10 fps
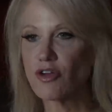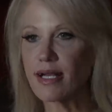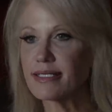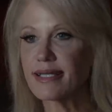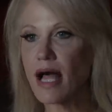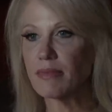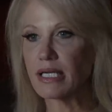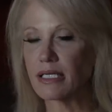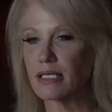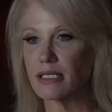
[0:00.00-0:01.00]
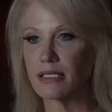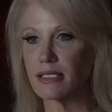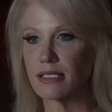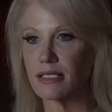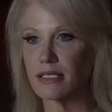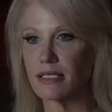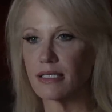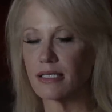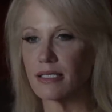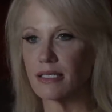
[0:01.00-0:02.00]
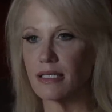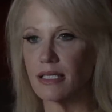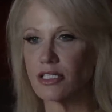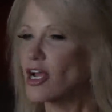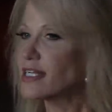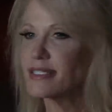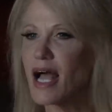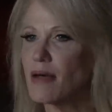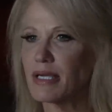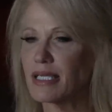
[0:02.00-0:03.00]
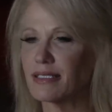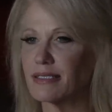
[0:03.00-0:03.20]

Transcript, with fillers: tried to stop me. Yes, you have survived everyone. I've tried to stop me.